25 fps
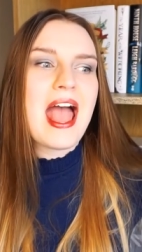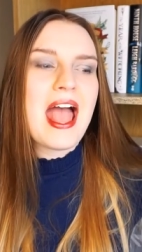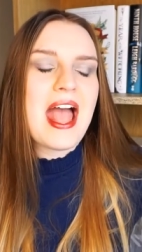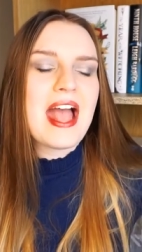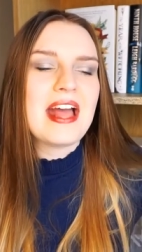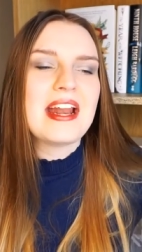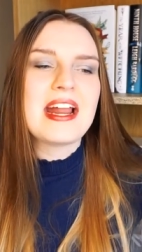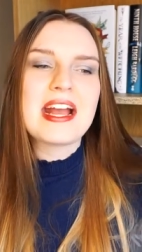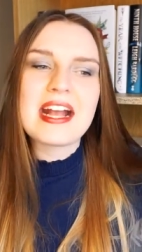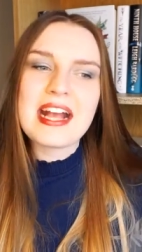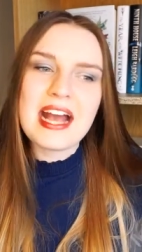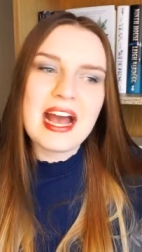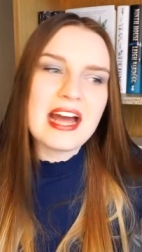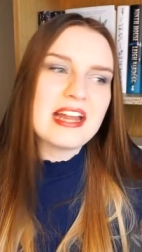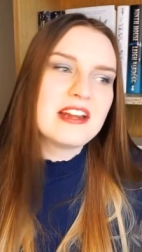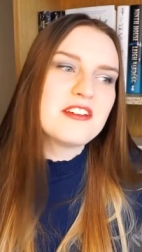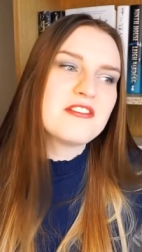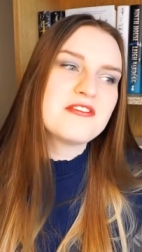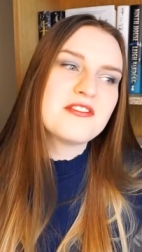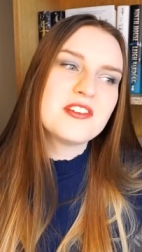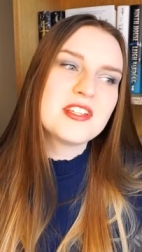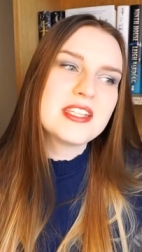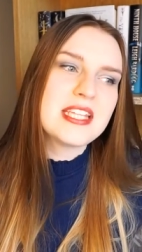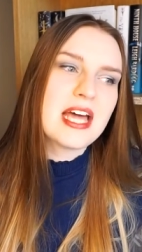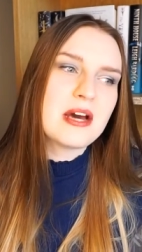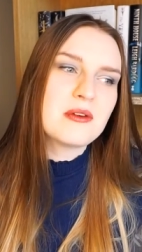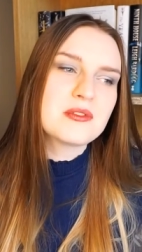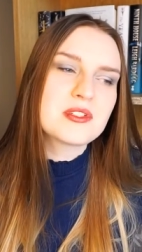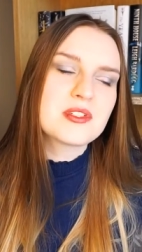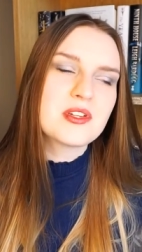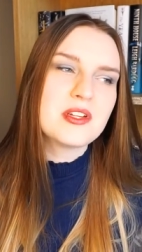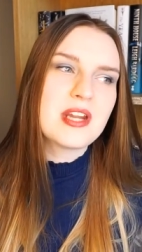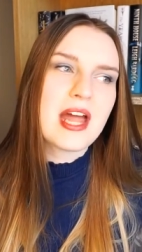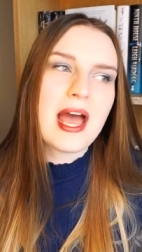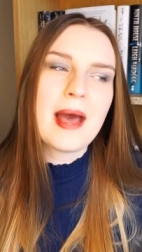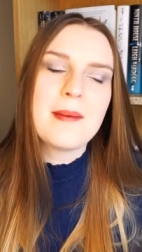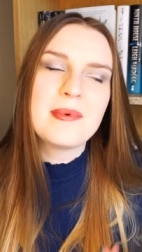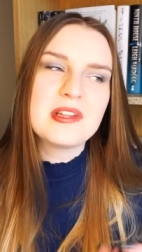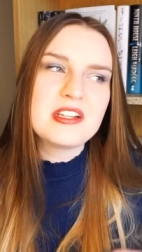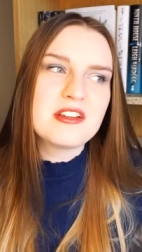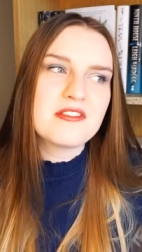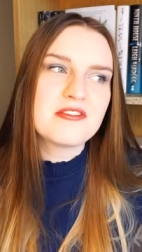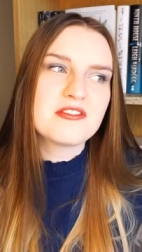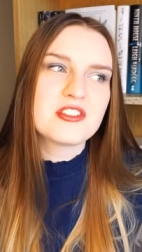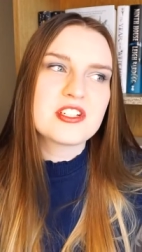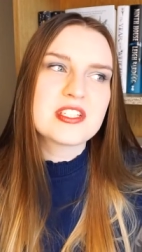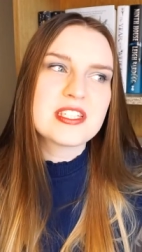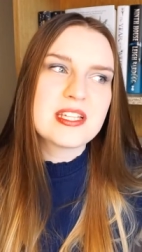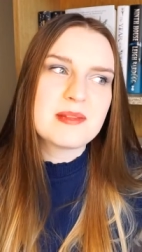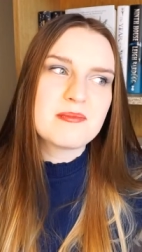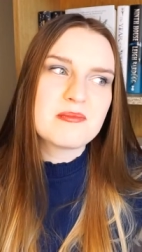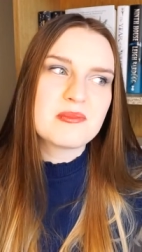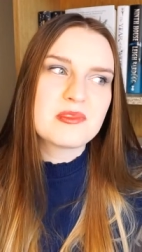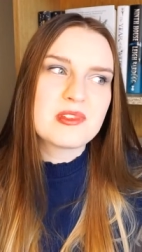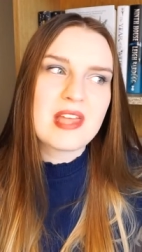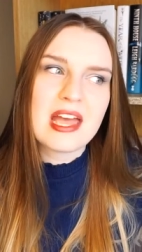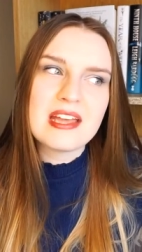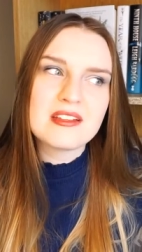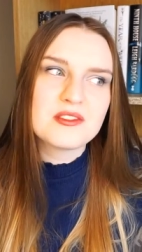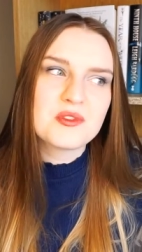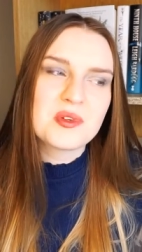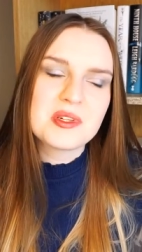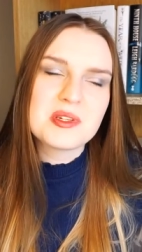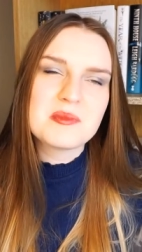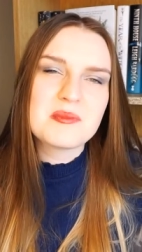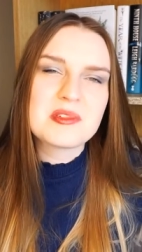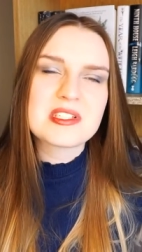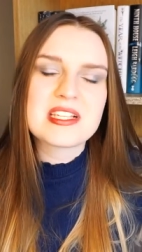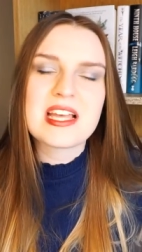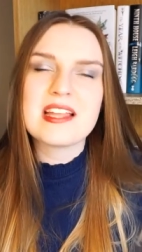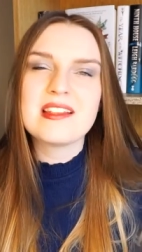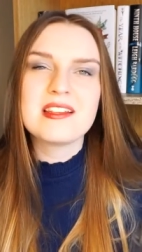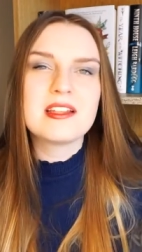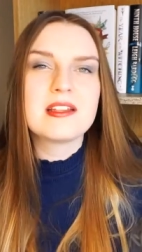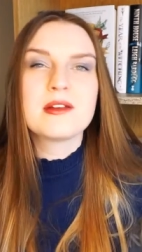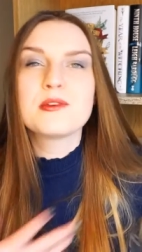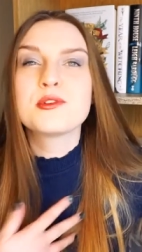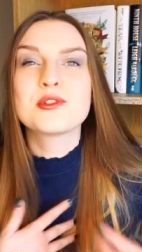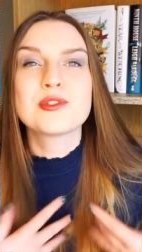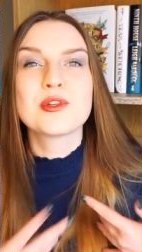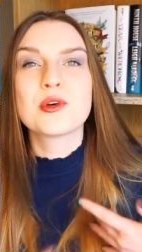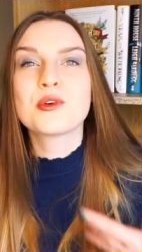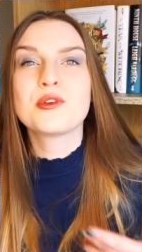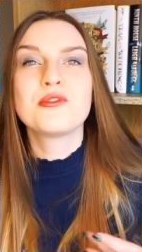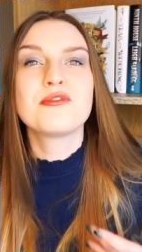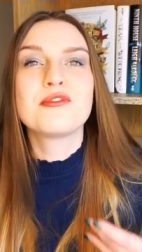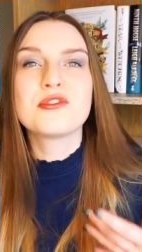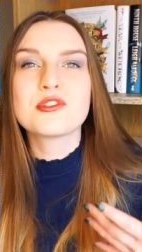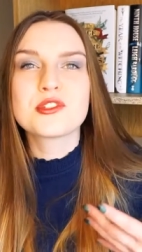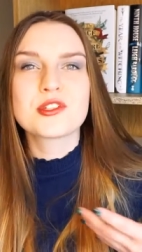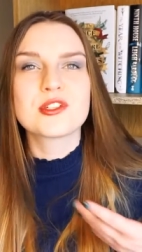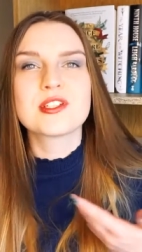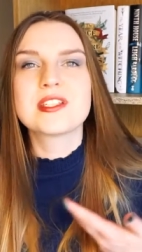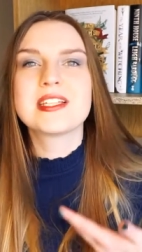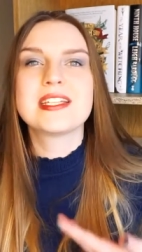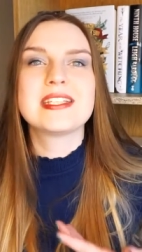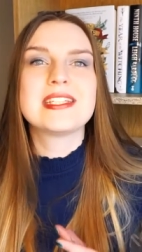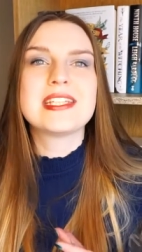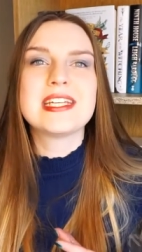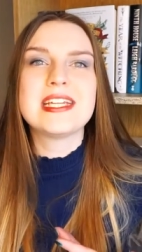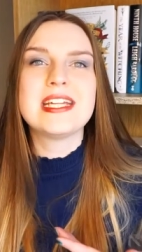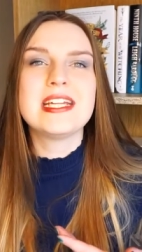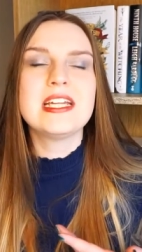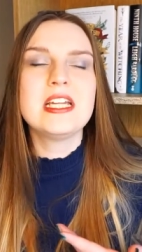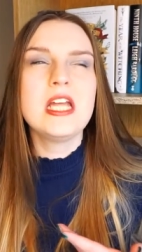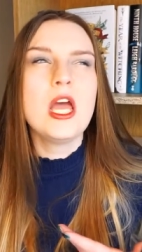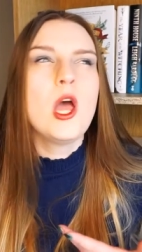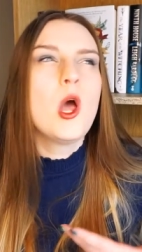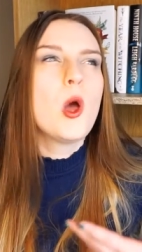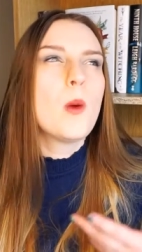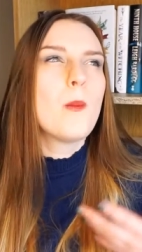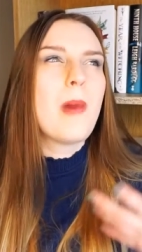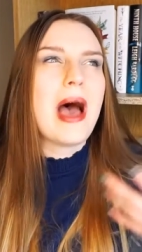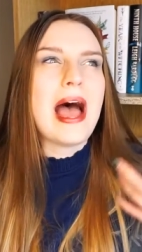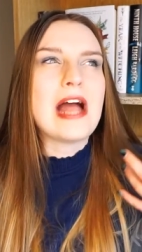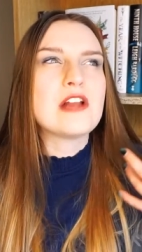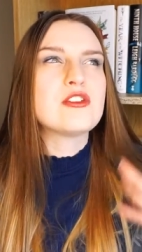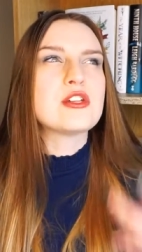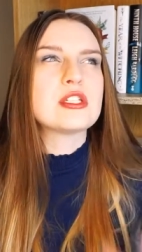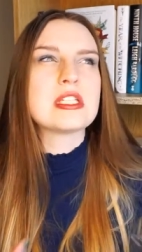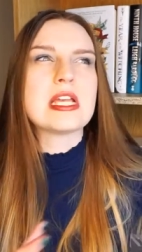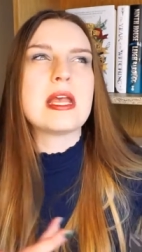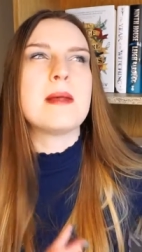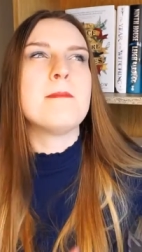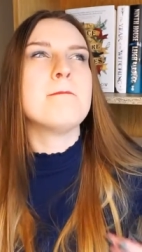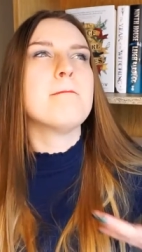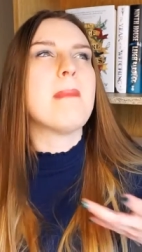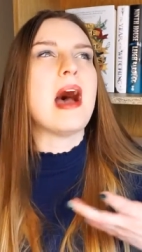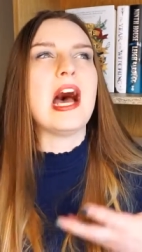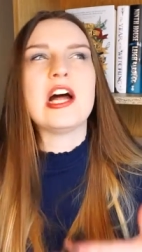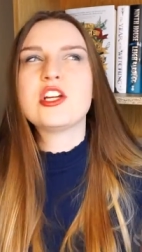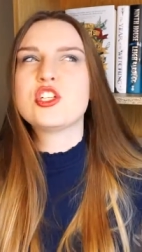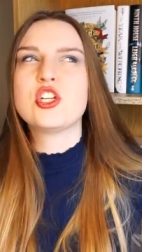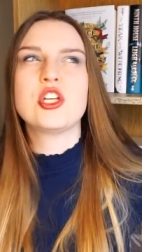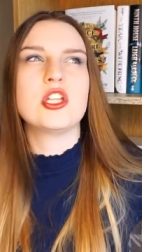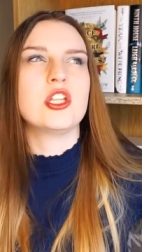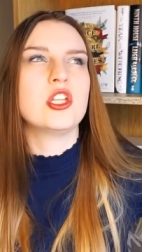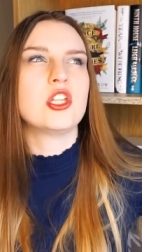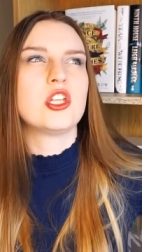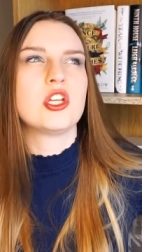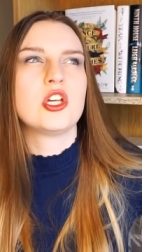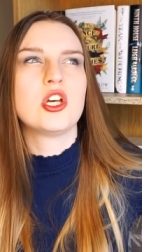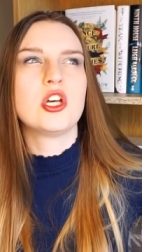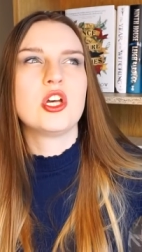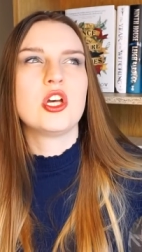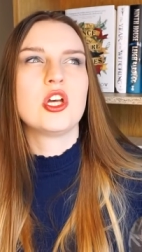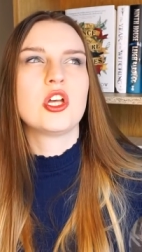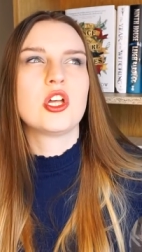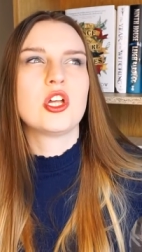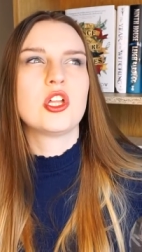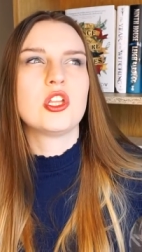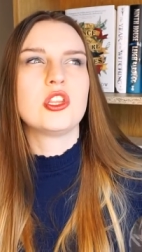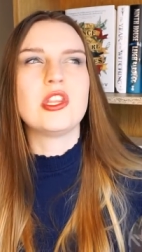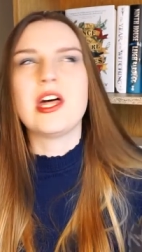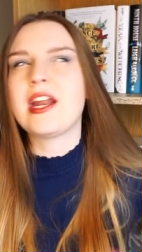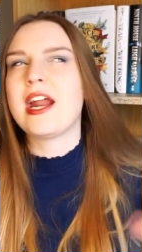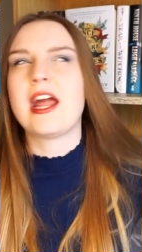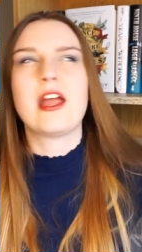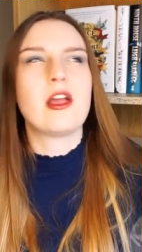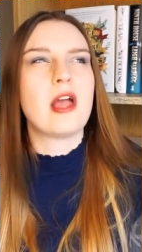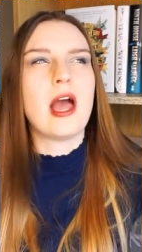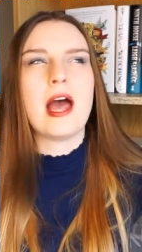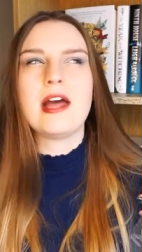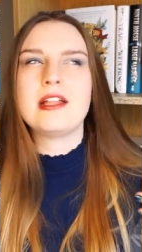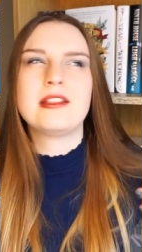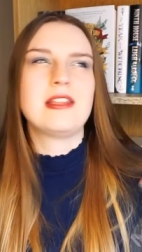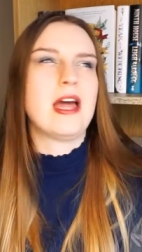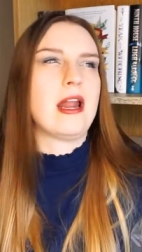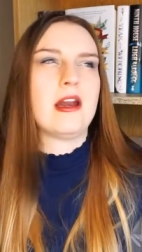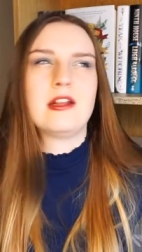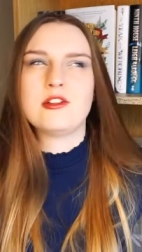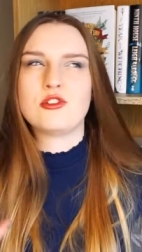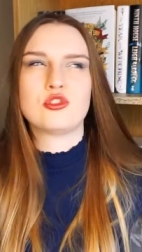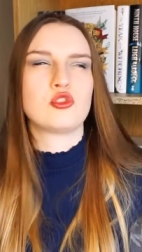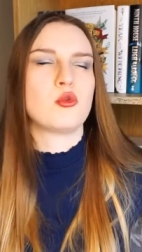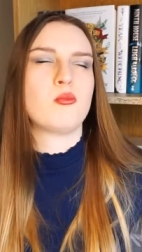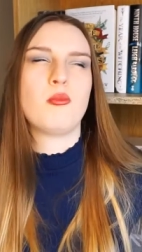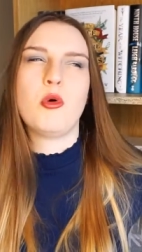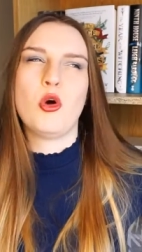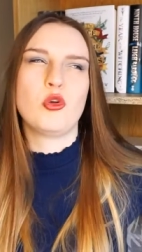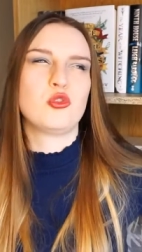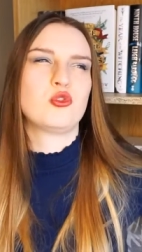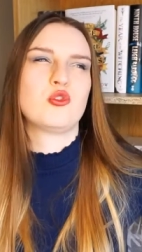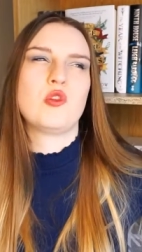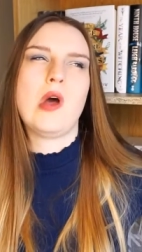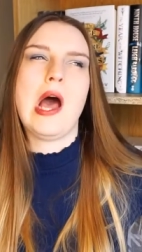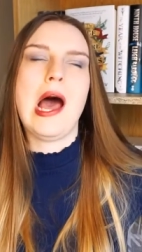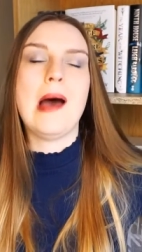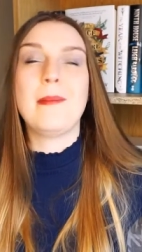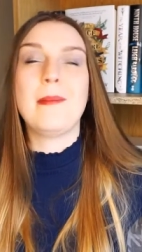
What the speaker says: And I kind of thought that was gonna happen the first 10-20%, and I was so confused because it didn't, but I just imagined that it's supposed to